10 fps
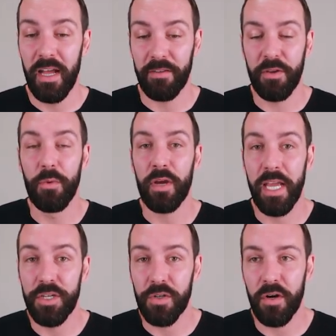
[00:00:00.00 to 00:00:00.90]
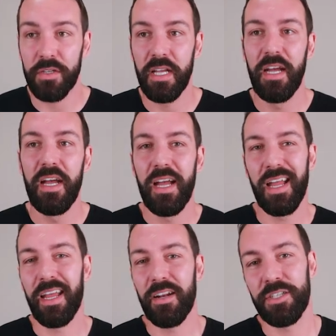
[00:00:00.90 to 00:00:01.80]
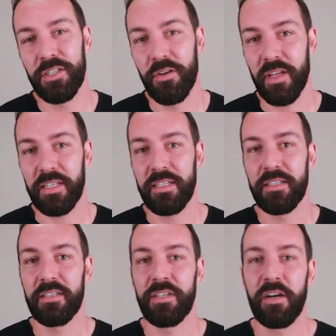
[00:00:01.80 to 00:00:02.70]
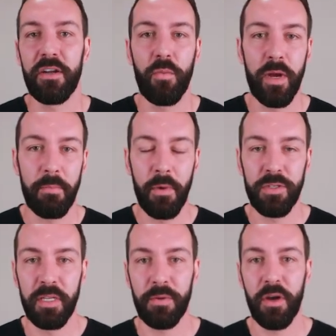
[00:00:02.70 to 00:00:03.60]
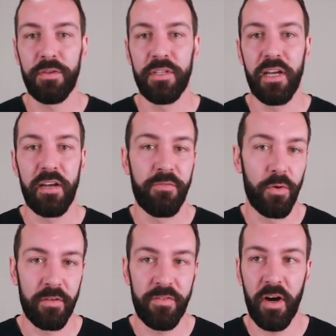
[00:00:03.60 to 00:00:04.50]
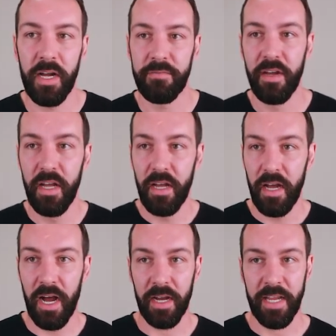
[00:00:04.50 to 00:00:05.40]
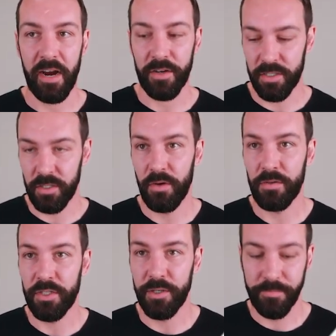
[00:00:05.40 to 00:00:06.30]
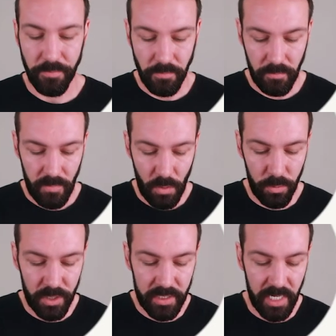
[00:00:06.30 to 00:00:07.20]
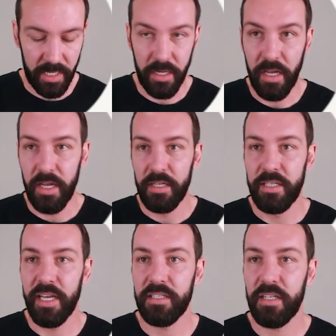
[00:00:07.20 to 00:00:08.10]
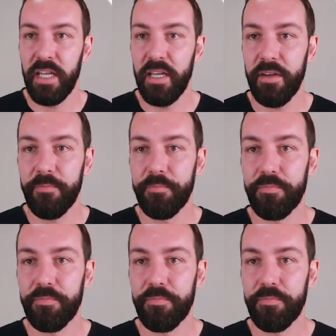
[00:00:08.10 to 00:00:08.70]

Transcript: a few more keystrokes, and I just don't think it's necessary. Where most zip codes are 4 to 5 characters long, so we'll just say test here.